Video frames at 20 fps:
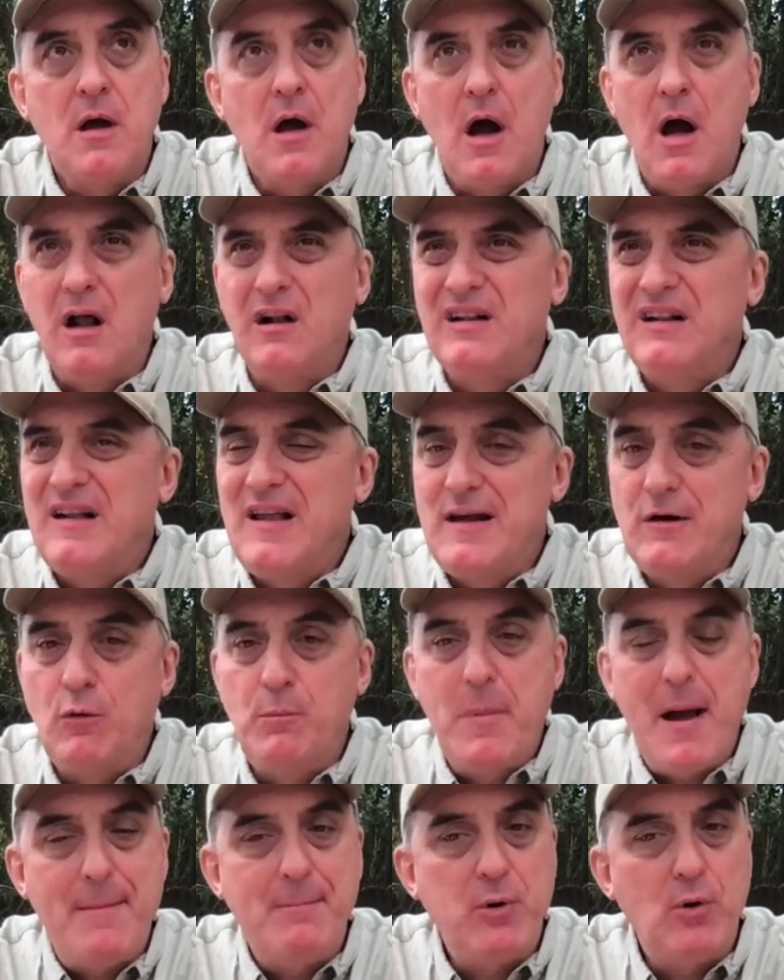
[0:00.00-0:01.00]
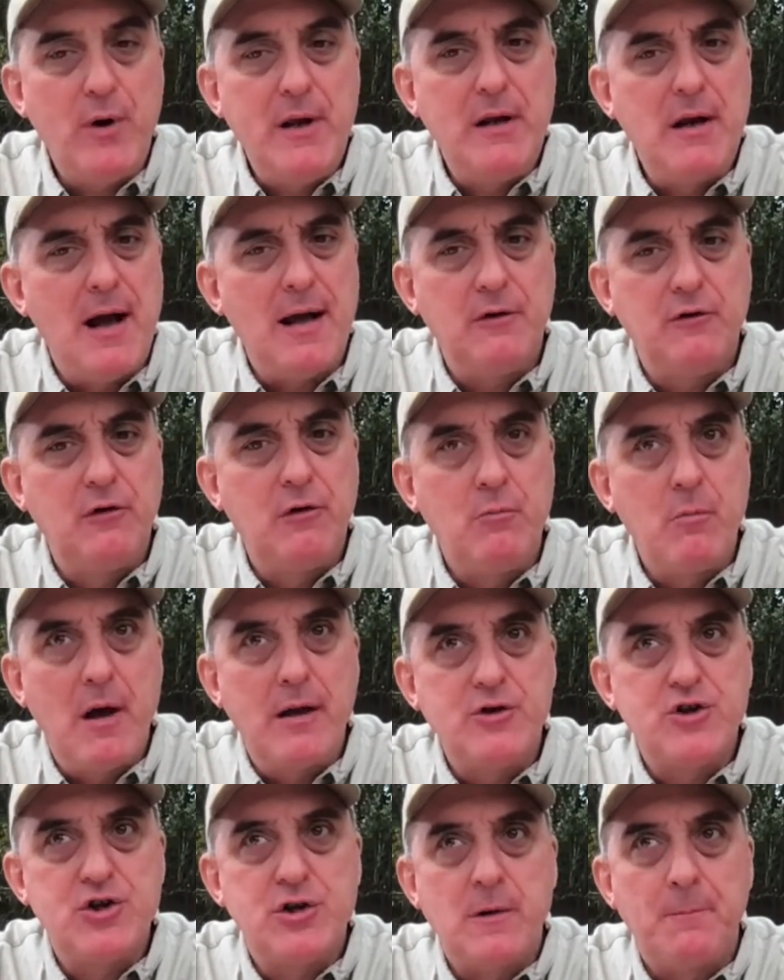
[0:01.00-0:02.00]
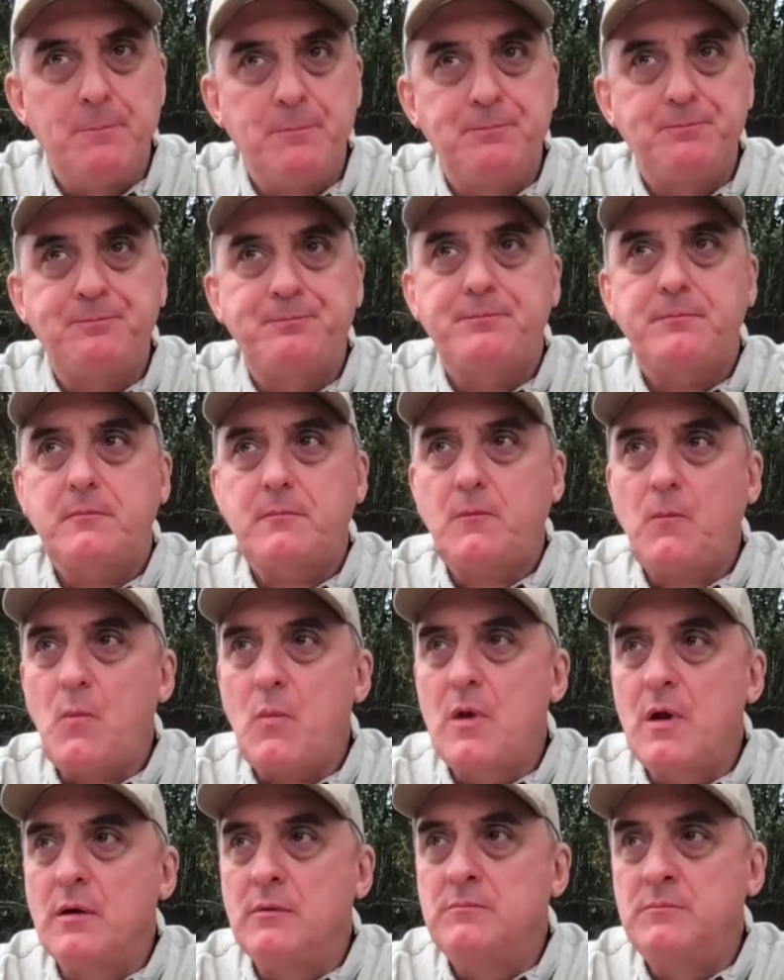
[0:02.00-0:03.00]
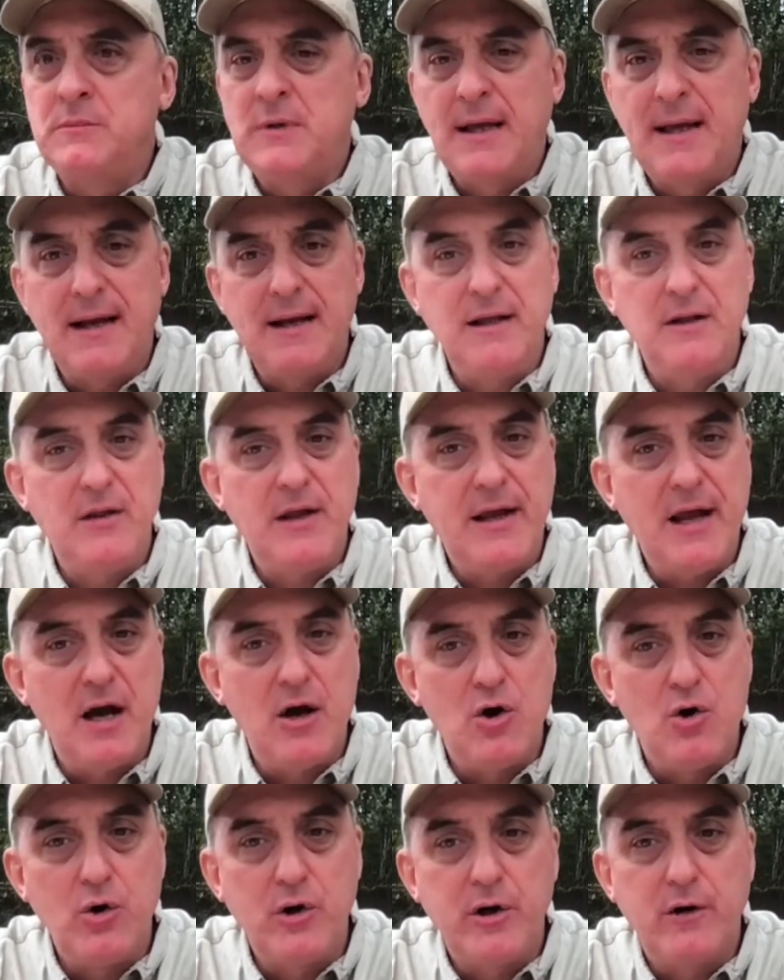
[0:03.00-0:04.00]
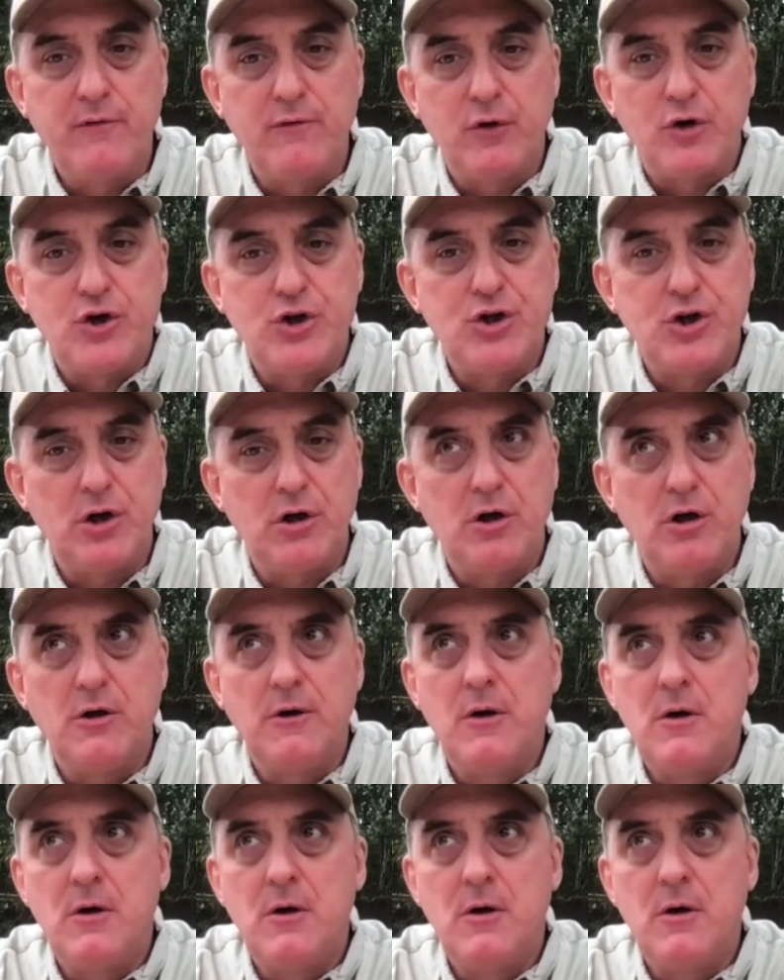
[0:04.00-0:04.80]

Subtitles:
a little peppery, not too much. Getting the oak for sure.